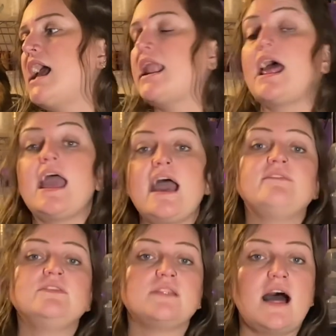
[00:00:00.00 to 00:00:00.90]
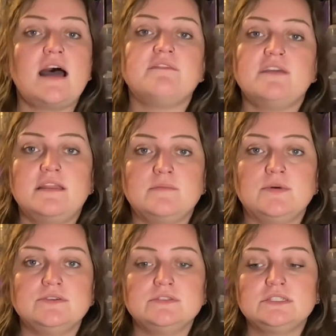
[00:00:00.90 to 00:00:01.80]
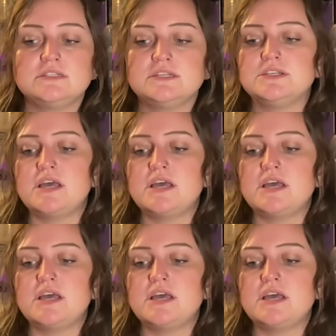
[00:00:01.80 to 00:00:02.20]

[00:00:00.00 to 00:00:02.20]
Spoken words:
And I have a lot of animals.